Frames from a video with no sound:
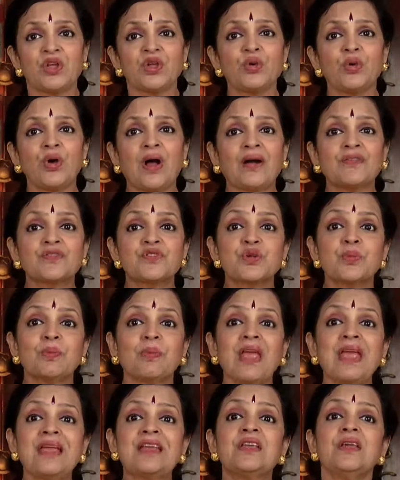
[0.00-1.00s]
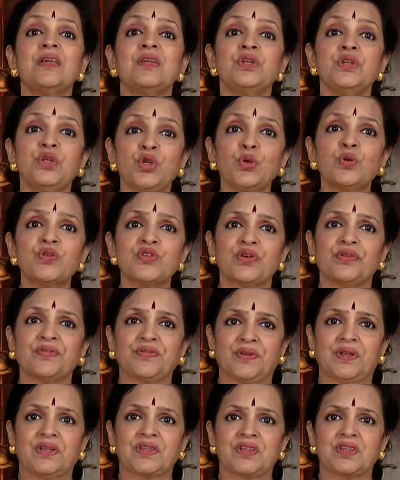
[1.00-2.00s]
You have to make use
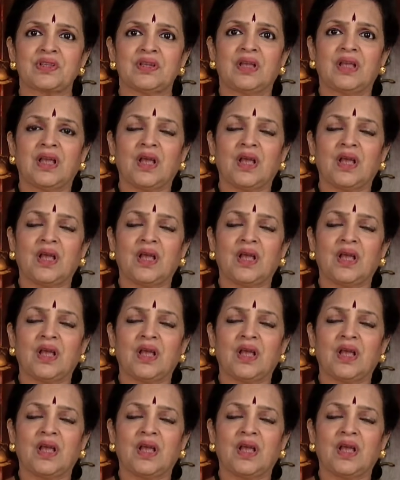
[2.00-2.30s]
of it.